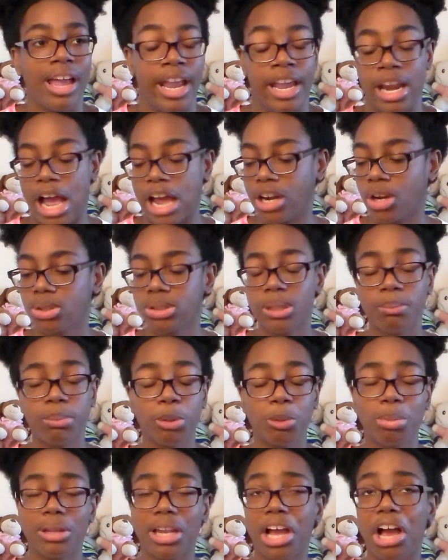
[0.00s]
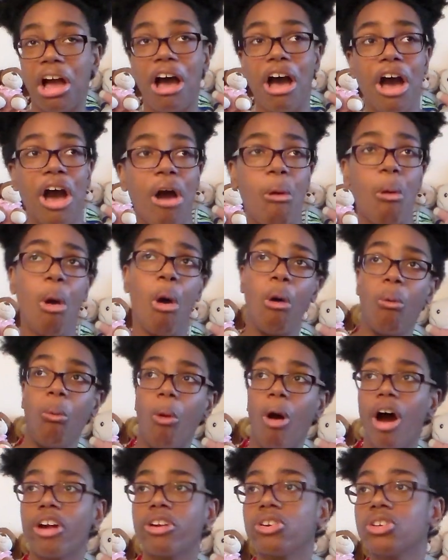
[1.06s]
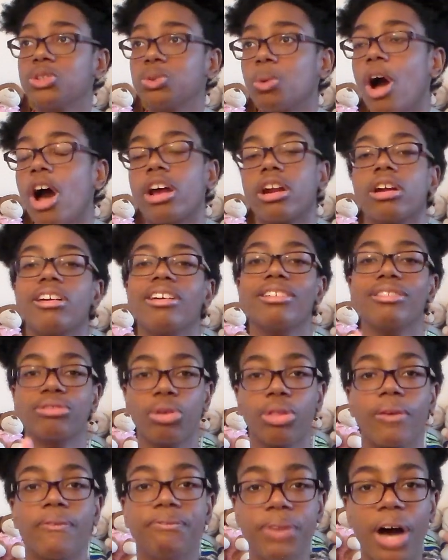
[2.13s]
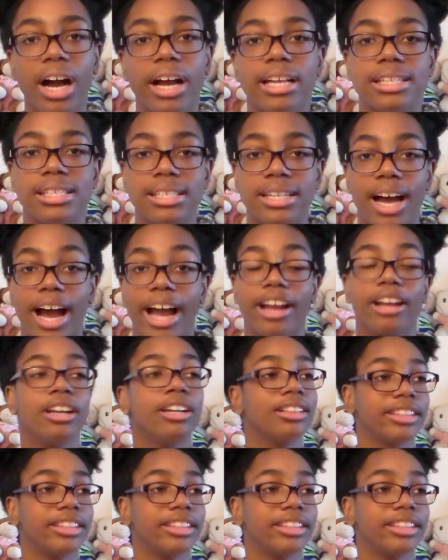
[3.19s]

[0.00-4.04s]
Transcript: And I know some people be like, oh, water is water. No, the fuck it's not.